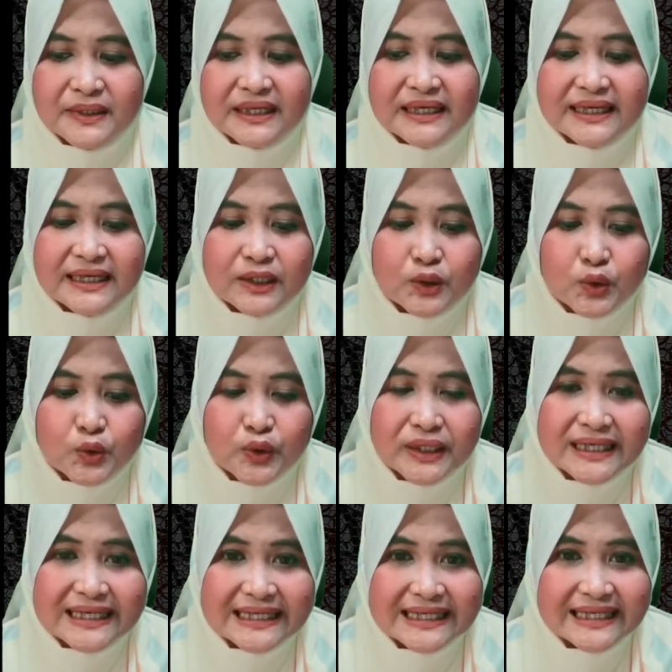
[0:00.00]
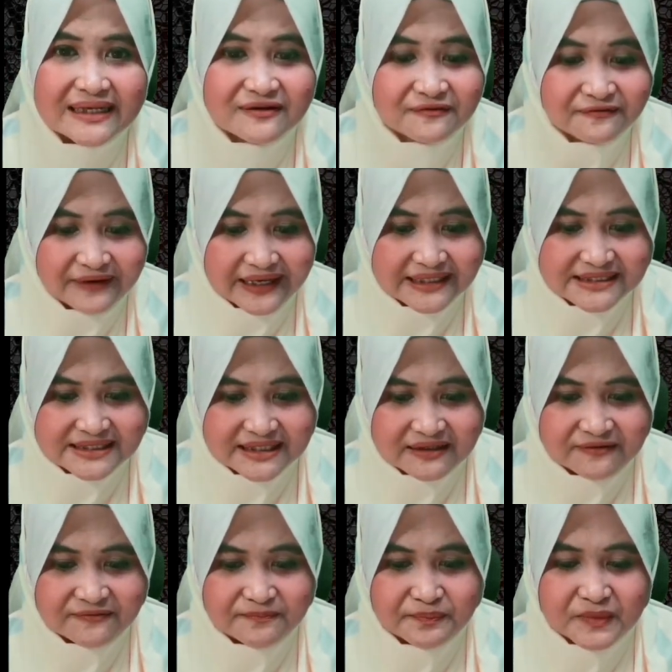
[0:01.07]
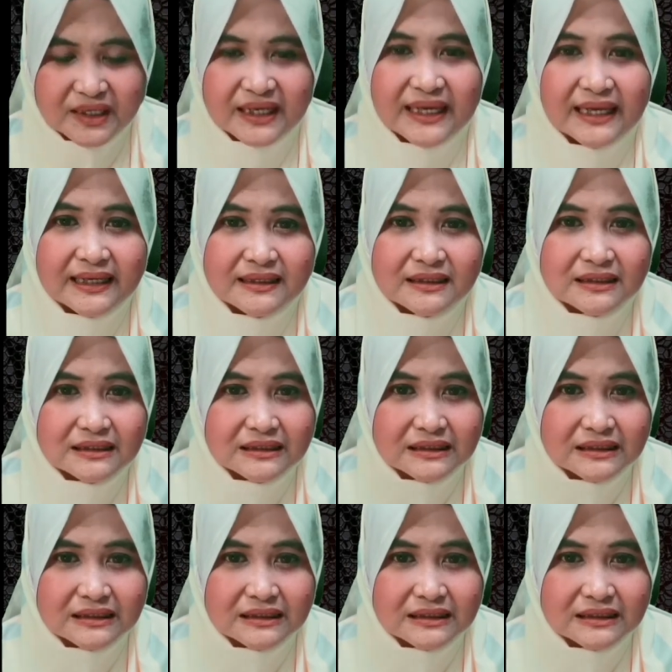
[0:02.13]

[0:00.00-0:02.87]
be equally effective in